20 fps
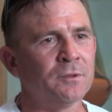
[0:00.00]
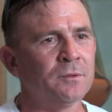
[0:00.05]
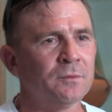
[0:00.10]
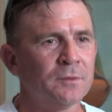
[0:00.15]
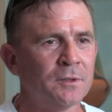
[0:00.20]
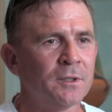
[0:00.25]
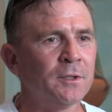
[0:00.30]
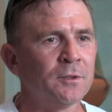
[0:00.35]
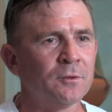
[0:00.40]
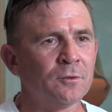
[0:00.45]
it
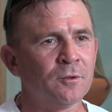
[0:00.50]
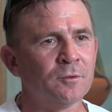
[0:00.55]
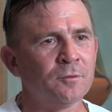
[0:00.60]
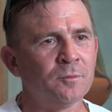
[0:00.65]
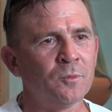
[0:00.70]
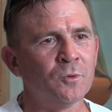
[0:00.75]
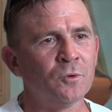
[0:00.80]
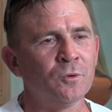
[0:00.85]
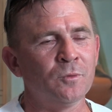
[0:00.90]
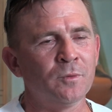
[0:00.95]
kicked
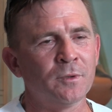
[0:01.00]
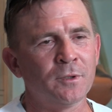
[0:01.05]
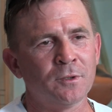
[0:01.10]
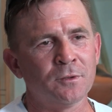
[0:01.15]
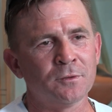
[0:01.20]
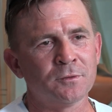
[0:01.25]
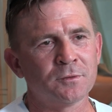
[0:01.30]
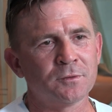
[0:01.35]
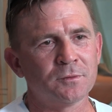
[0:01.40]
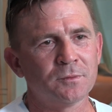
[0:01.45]
off more when
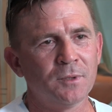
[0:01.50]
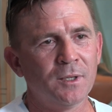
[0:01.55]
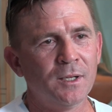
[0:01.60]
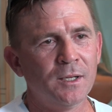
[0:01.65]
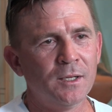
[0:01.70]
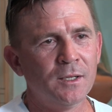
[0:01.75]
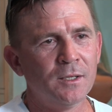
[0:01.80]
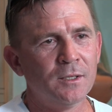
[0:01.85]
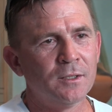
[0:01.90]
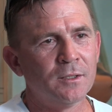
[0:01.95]
I was
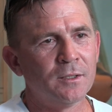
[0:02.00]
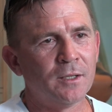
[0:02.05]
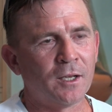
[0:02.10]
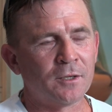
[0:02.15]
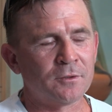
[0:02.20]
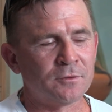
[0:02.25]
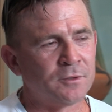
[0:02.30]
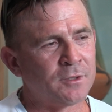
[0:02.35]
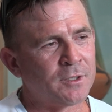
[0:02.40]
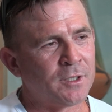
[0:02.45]

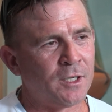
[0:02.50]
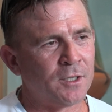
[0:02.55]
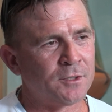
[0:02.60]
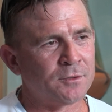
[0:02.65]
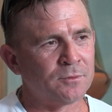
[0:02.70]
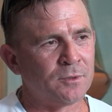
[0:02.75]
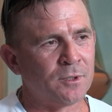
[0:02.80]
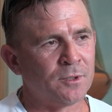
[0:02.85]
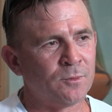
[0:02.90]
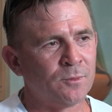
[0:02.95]
actually
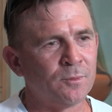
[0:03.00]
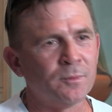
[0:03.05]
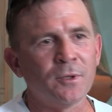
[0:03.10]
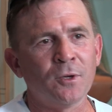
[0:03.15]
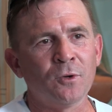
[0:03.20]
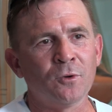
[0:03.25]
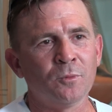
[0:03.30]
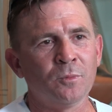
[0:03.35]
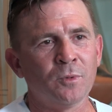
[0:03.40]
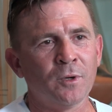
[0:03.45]
incarcerated with my older